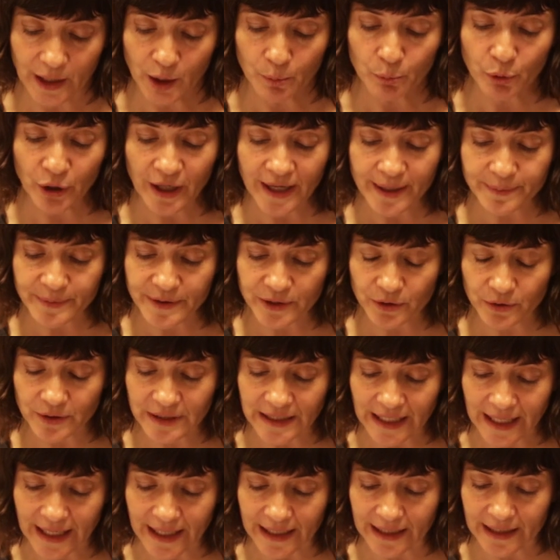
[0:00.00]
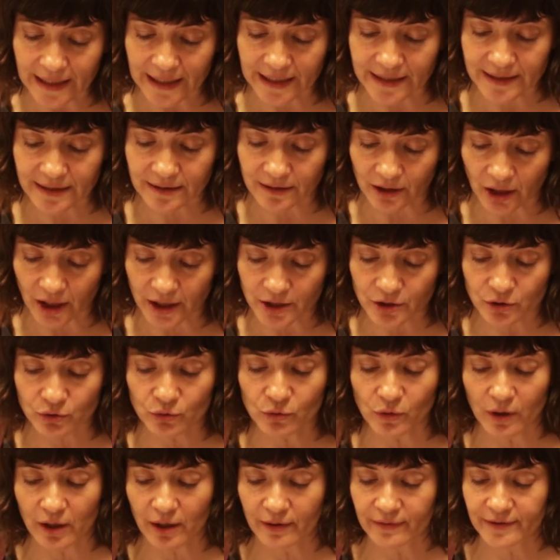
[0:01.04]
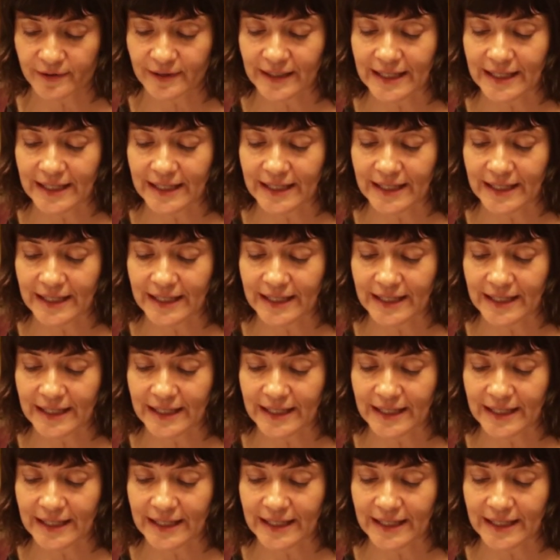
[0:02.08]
Perhaps today, as thought too often